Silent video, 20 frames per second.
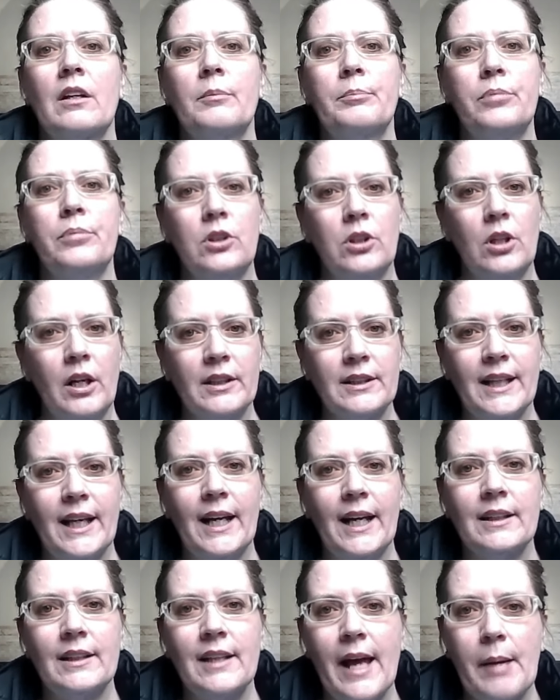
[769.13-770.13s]
Plug
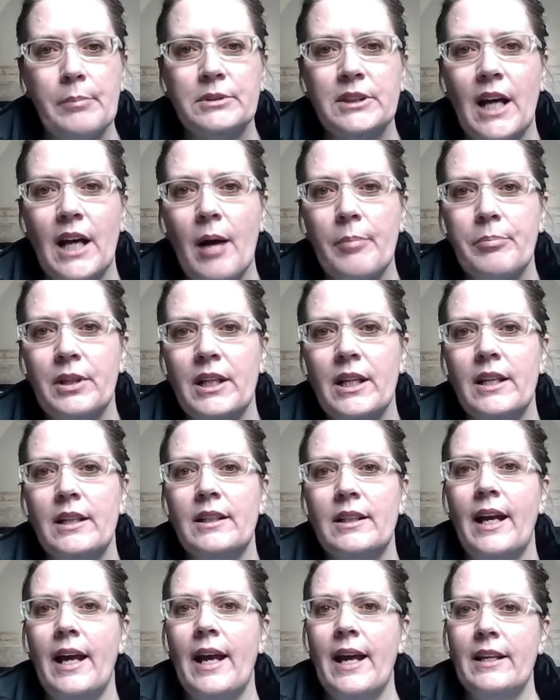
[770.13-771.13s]
that laptop in
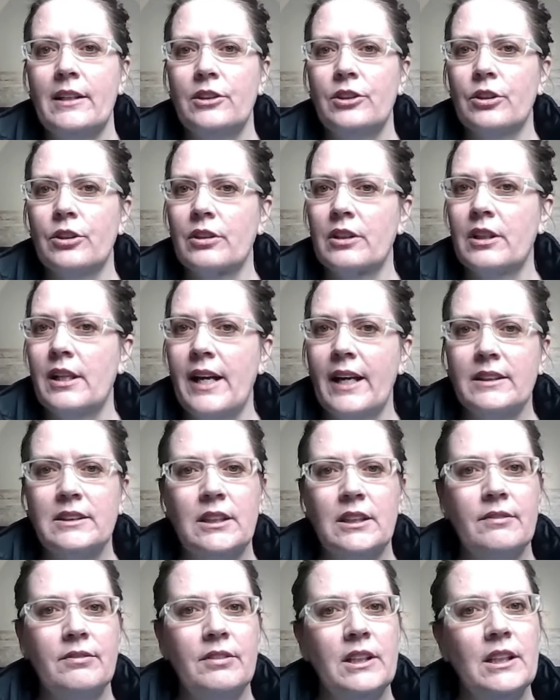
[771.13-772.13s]
and your
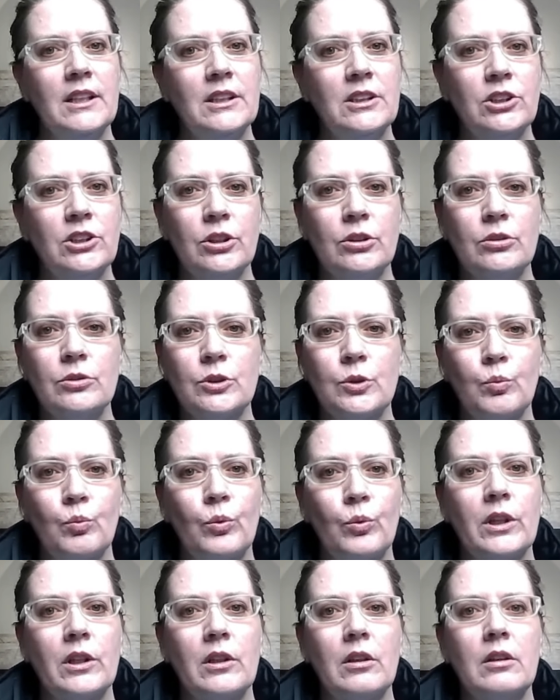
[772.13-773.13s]
connectivity issues
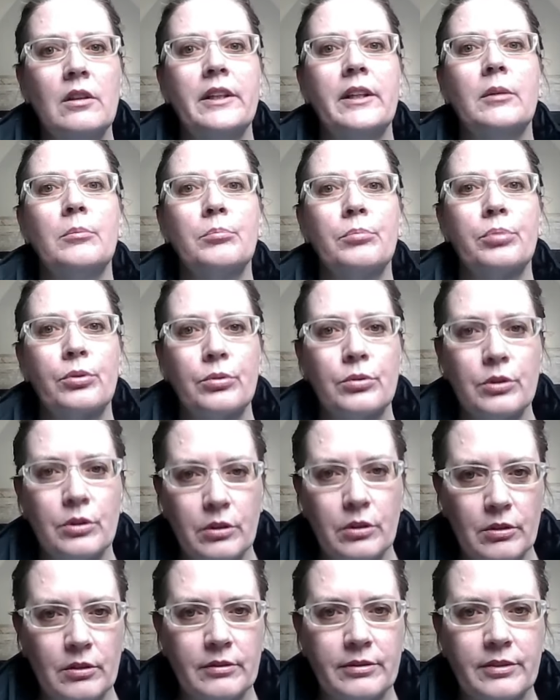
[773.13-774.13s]
will improve.